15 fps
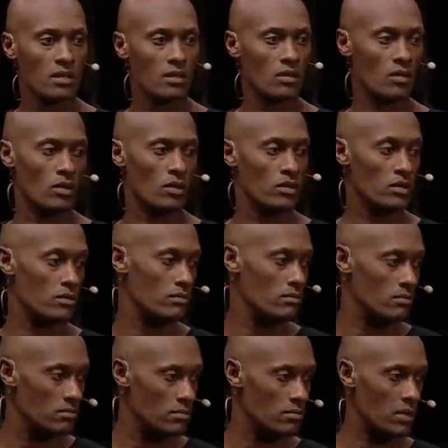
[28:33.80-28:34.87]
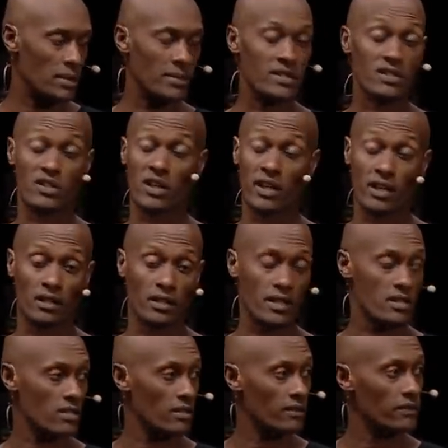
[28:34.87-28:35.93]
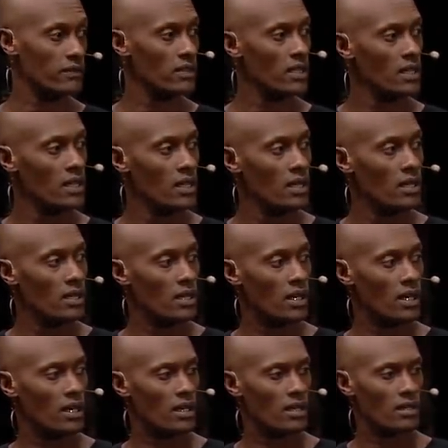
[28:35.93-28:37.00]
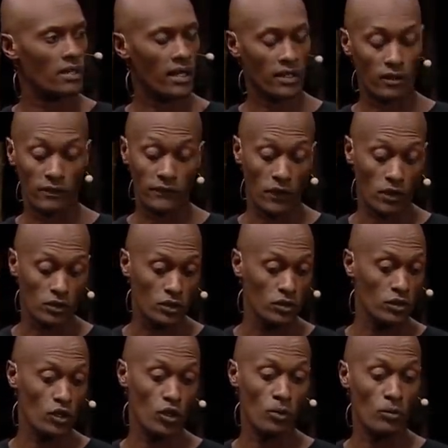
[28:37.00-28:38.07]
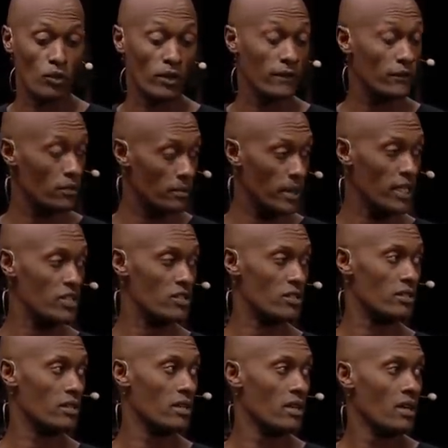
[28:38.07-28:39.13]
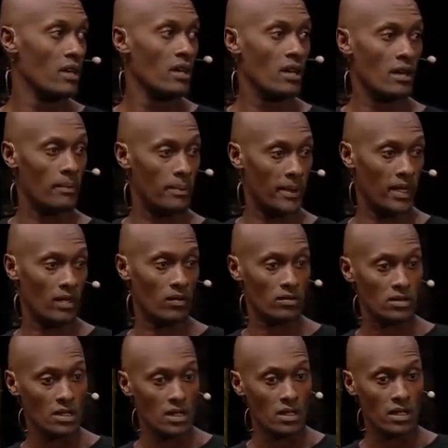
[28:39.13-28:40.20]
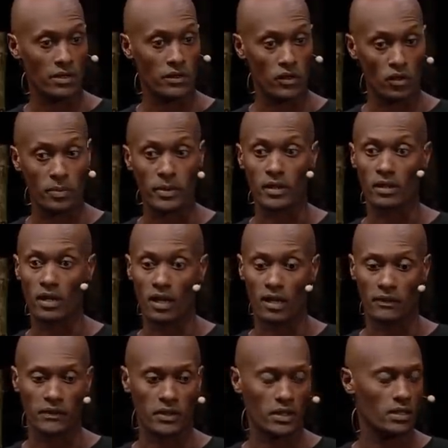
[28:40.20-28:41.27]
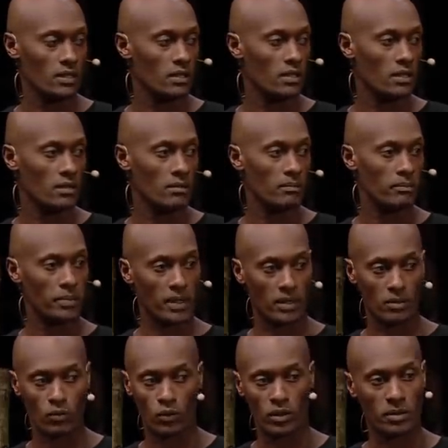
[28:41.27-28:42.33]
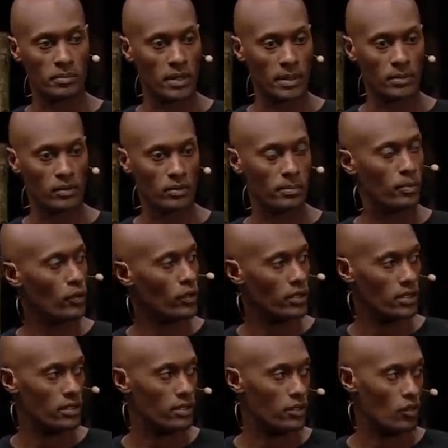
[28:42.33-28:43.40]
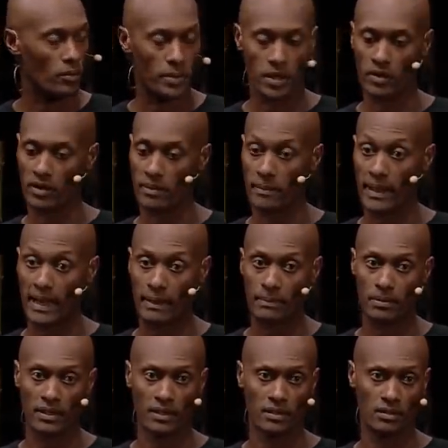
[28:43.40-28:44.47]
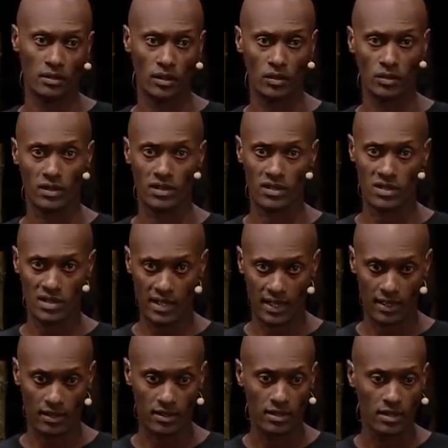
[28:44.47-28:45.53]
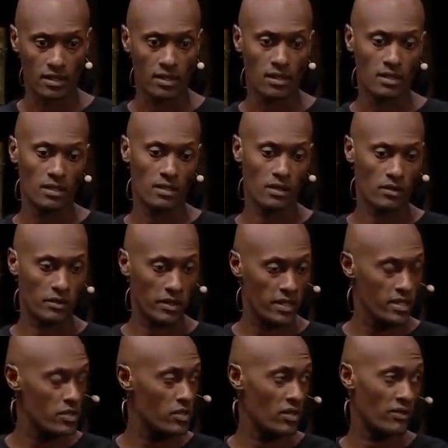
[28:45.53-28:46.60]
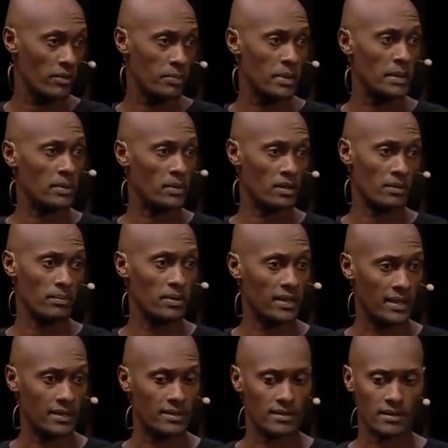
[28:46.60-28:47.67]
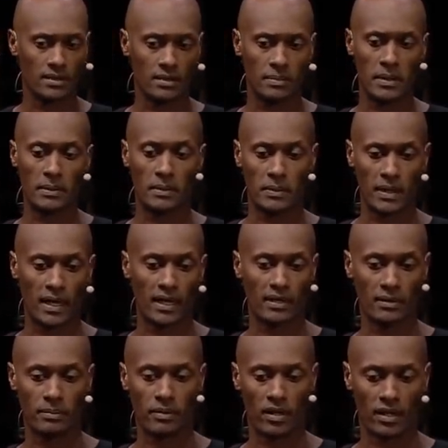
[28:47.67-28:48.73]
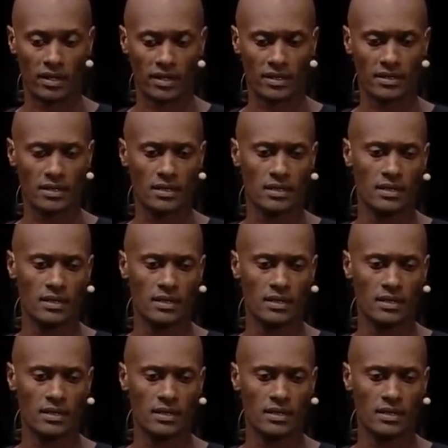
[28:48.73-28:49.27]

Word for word: or could maybe just care less of. Uh, I know folks who know more information about Ethiopian coffee, but wouldn't be able to point Ethiopia on a map, let alone understand, you know, the history of a people and a place, the people behind the product.